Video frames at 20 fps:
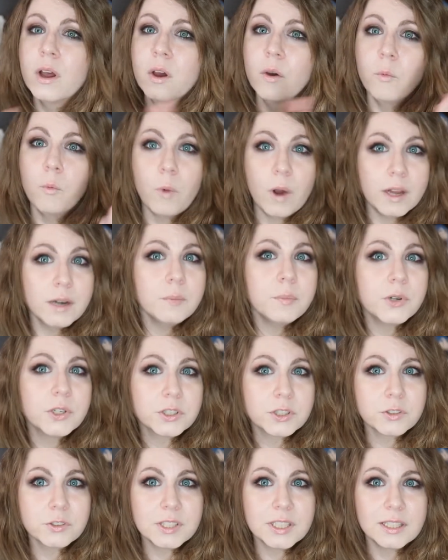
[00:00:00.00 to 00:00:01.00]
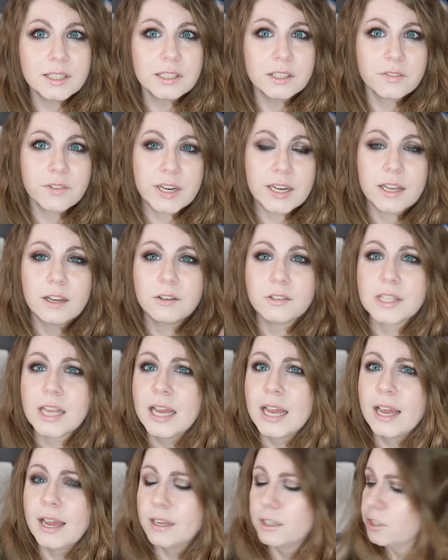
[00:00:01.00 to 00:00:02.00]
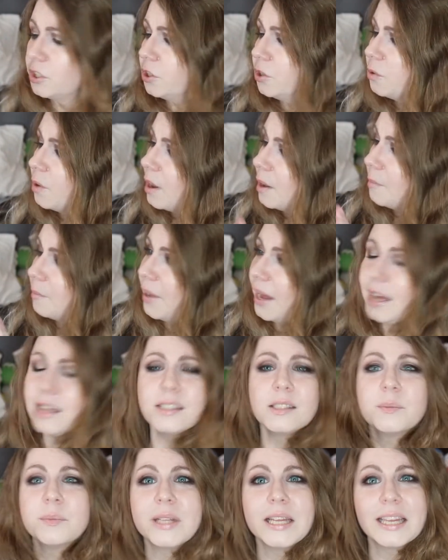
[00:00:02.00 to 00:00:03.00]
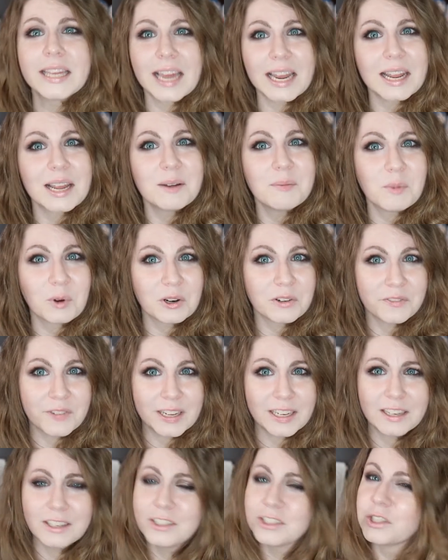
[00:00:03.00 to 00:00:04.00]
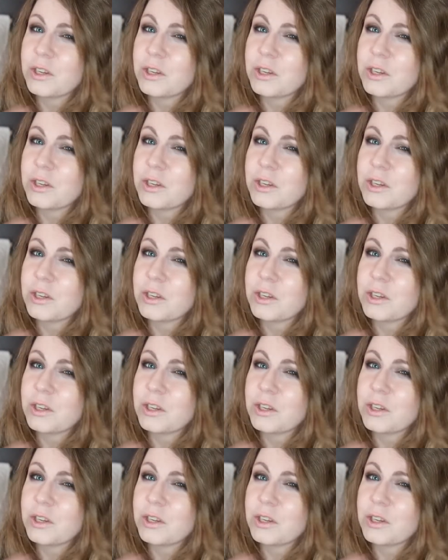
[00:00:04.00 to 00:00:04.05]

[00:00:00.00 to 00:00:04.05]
one, producing these videos, and two, possibly getting more figures.